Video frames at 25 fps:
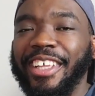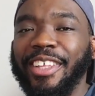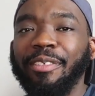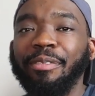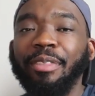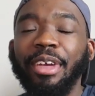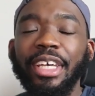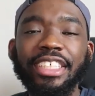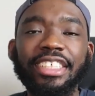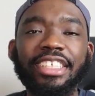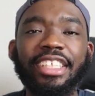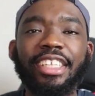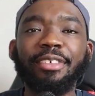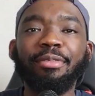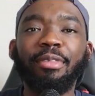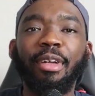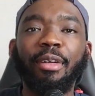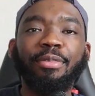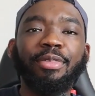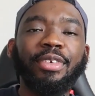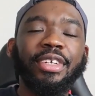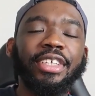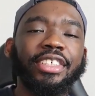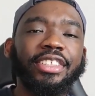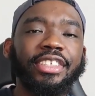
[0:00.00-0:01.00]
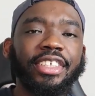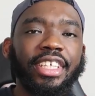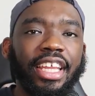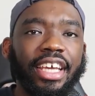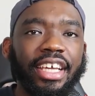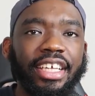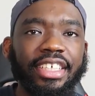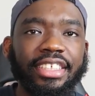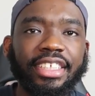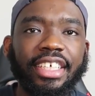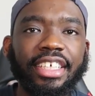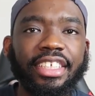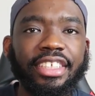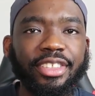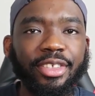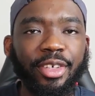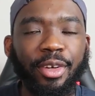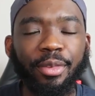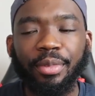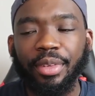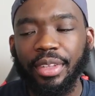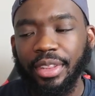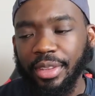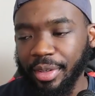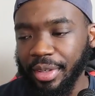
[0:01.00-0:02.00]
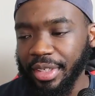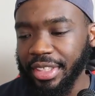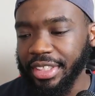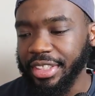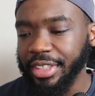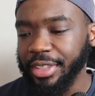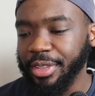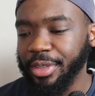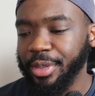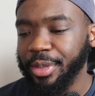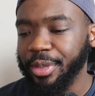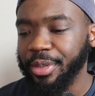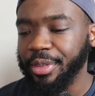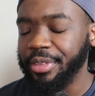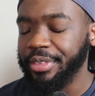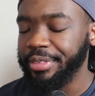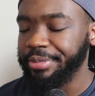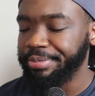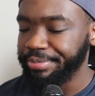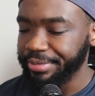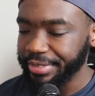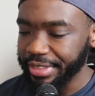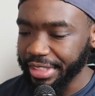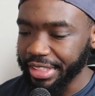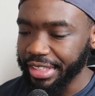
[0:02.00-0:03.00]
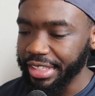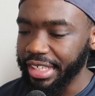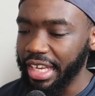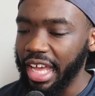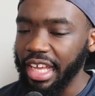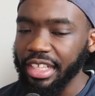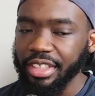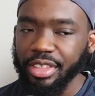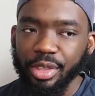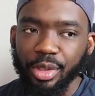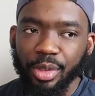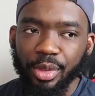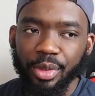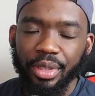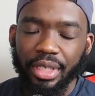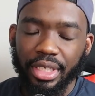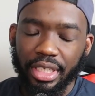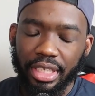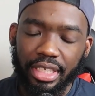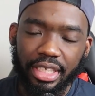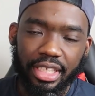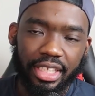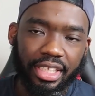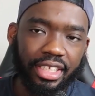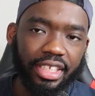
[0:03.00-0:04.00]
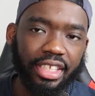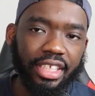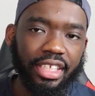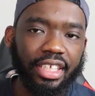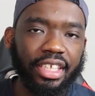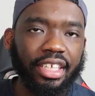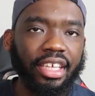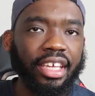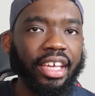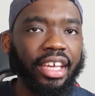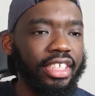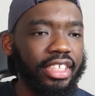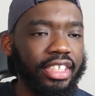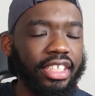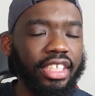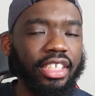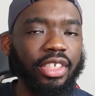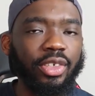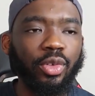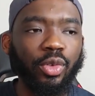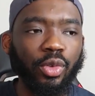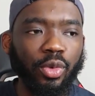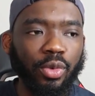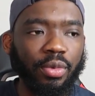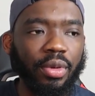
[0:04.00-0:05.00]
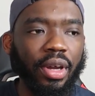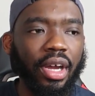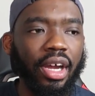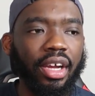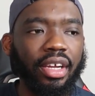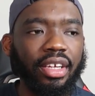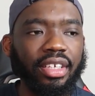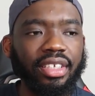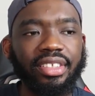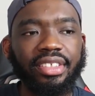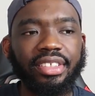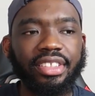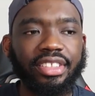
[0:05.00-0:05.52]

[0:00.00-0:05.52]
So basically, my prediction, like I said, is going to be 3-0 in Ndidi, Sadiq Umar.